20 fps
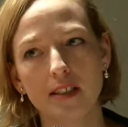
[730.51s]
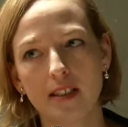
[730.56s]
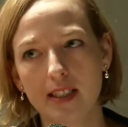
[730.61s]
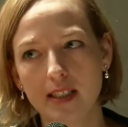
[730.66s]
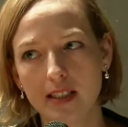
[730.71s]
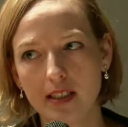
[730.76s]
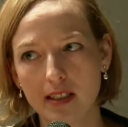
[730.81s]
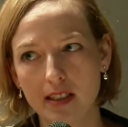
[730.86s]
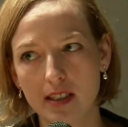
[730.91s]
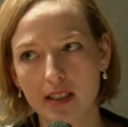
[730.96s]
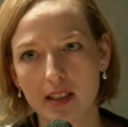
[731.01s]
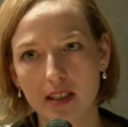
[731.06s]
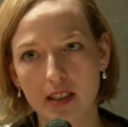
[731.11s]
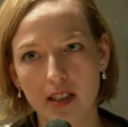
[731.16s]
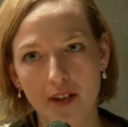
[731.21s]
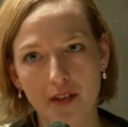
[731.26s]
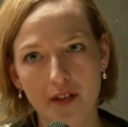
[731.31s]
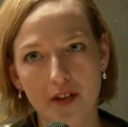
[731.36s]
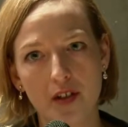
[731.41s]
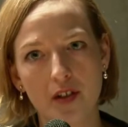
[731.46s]
So this is
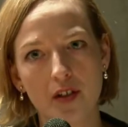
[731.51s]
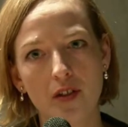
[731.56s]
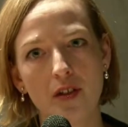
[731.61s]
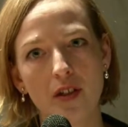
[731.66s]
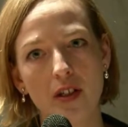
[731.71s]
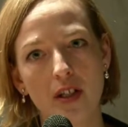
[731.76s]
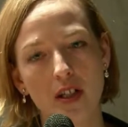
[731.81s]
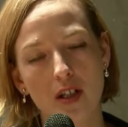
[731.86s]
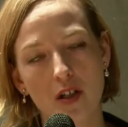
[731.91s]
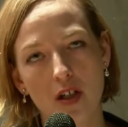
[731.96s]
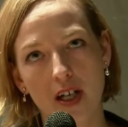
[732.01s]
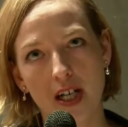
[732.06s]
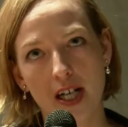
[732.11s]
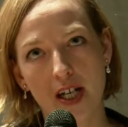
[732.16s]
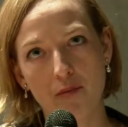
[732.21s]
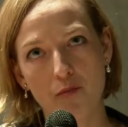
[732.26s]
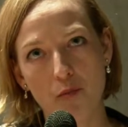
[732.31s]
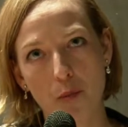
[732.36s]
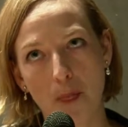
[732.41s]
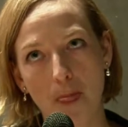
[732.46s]
another
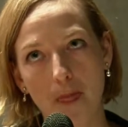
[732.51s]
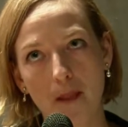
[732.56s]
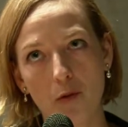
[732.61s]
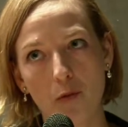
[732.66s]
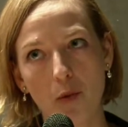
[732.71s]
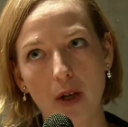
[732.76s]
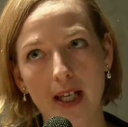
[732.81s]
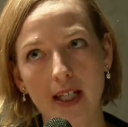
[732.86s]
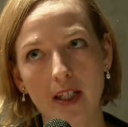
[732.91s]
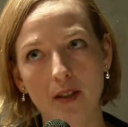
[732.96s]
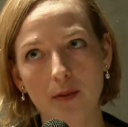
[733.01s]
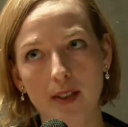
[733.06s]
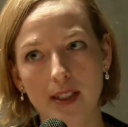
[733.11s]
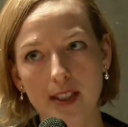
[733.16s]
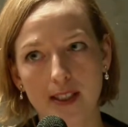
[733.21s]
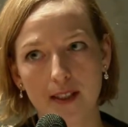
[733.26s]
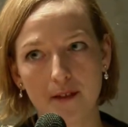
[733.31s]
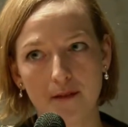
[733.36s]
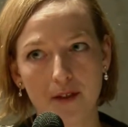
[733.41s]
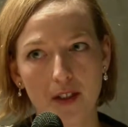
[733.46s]
way in which the